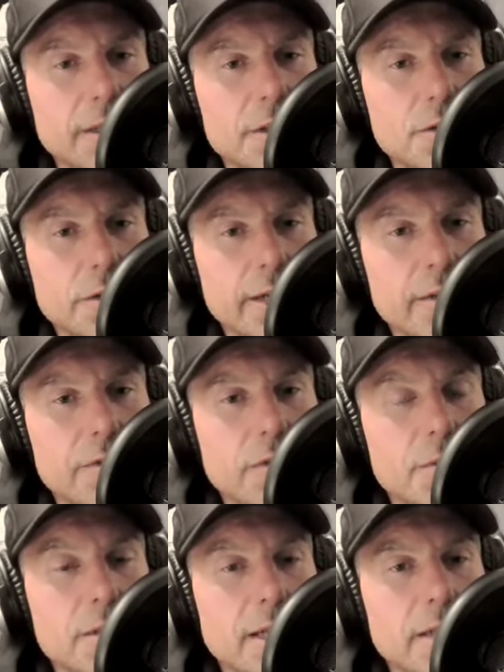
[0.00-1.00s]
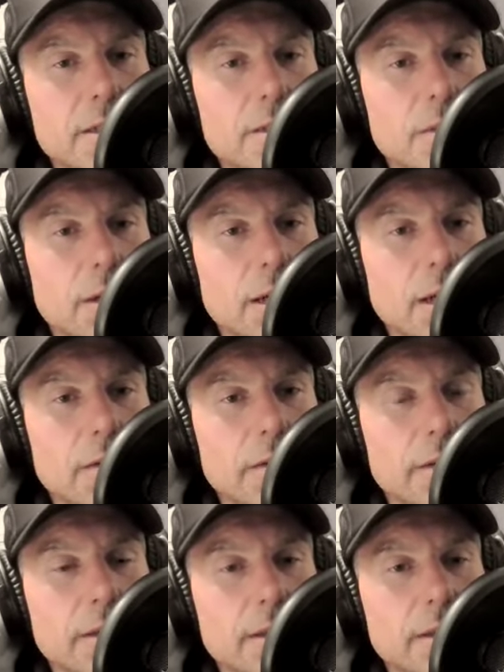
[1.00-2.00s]
They train from 10 to
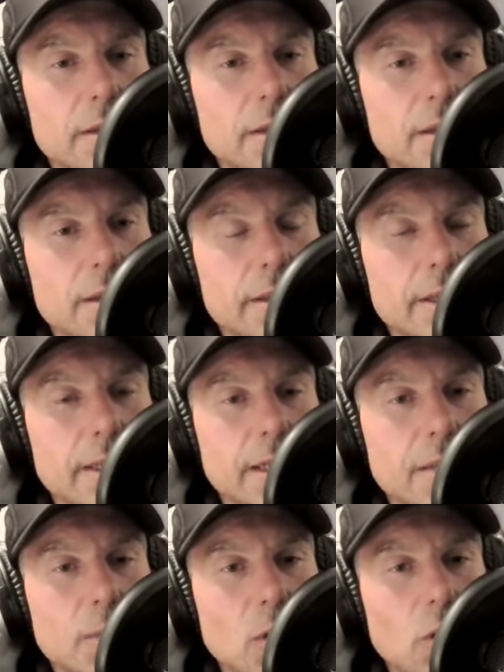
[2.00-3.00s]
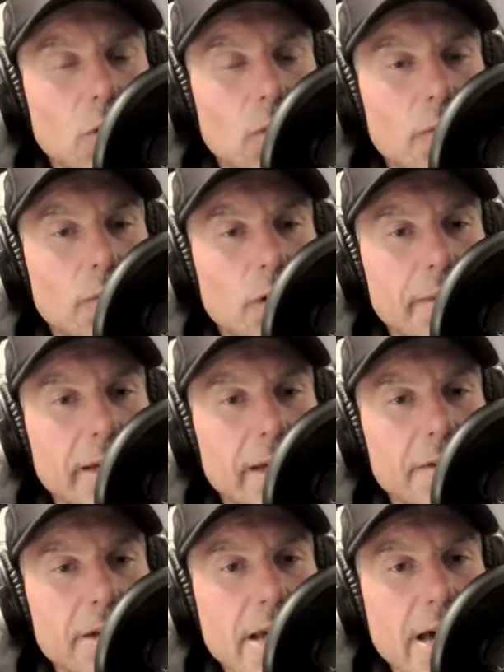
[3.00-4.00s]
12. They come home, probably
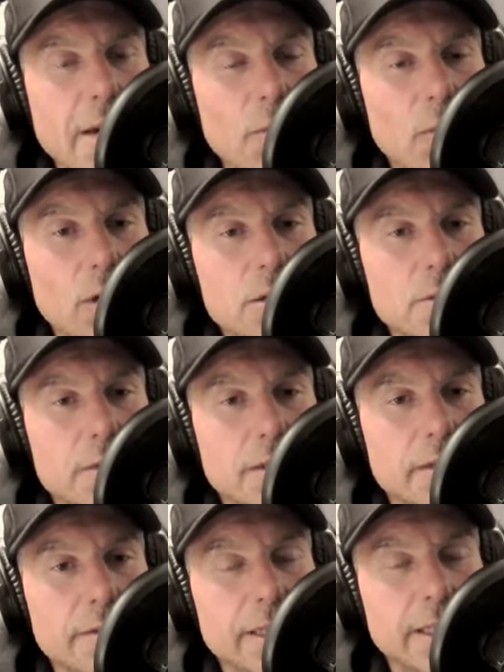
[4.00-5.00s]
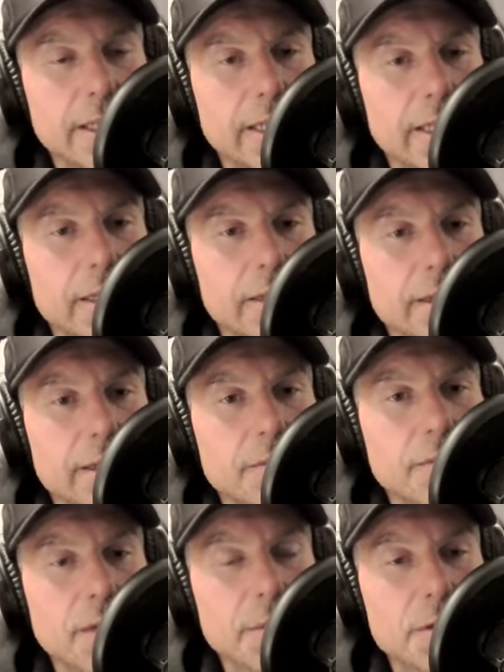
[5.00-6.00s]
have a nap, watch some TV, eat,
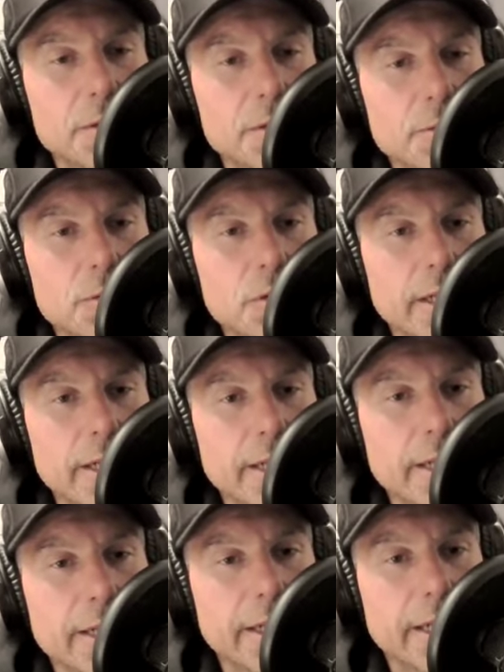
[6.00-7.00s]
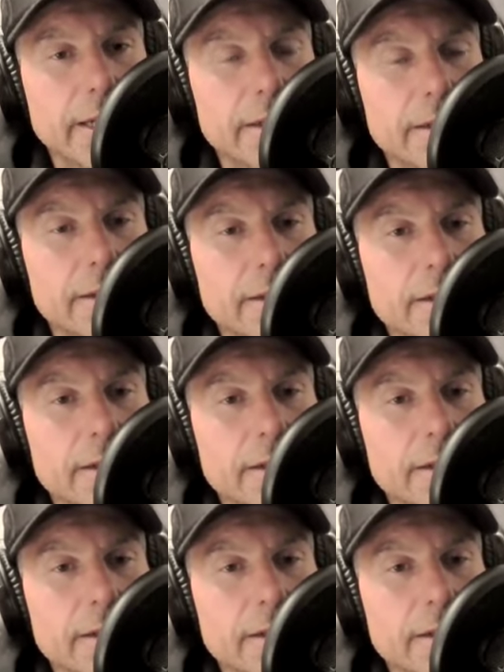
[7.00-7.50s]
maybe do some training again.